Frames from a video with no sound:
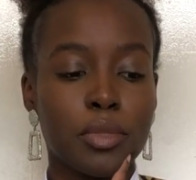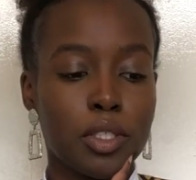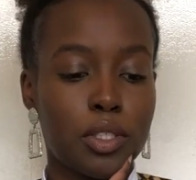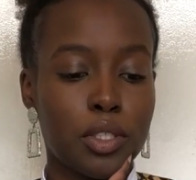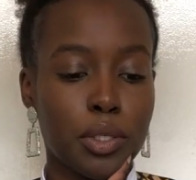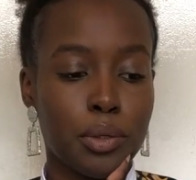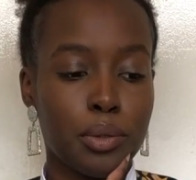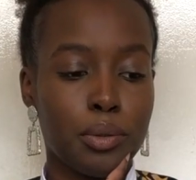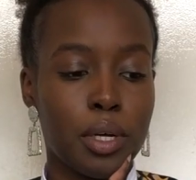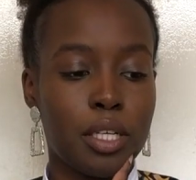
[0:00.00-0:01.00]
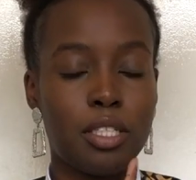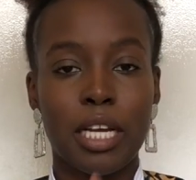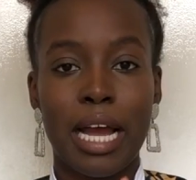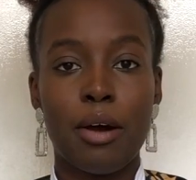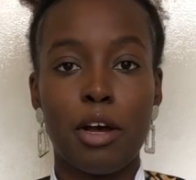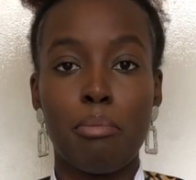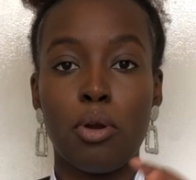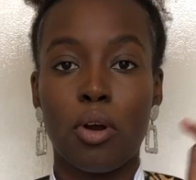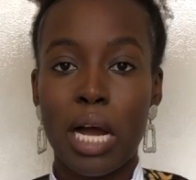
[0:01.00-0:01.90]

so check out her blog.